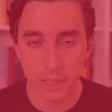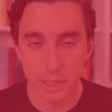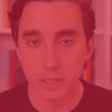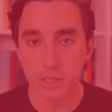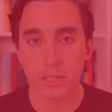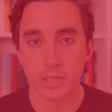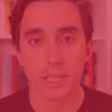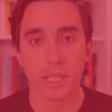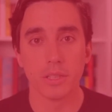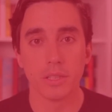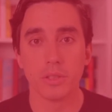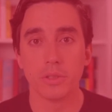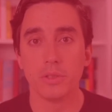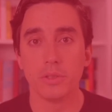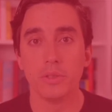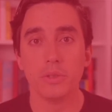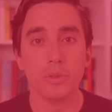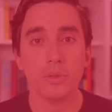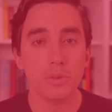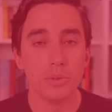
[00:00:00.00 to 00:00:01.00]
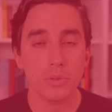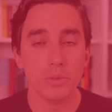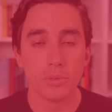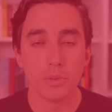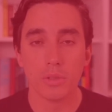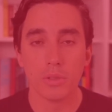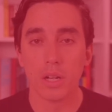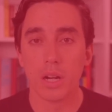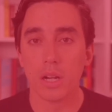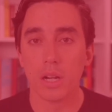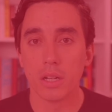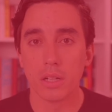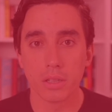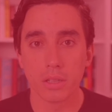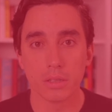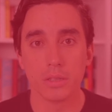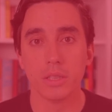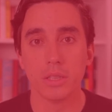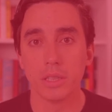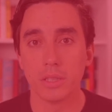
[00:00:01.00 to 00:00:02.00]
Understand that you are
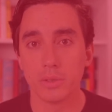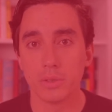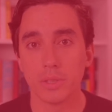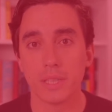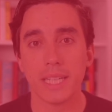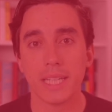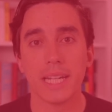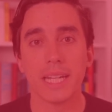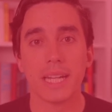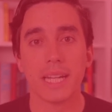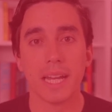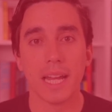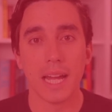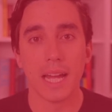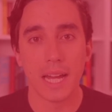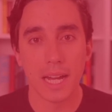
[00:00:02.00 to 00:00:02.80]
not going to get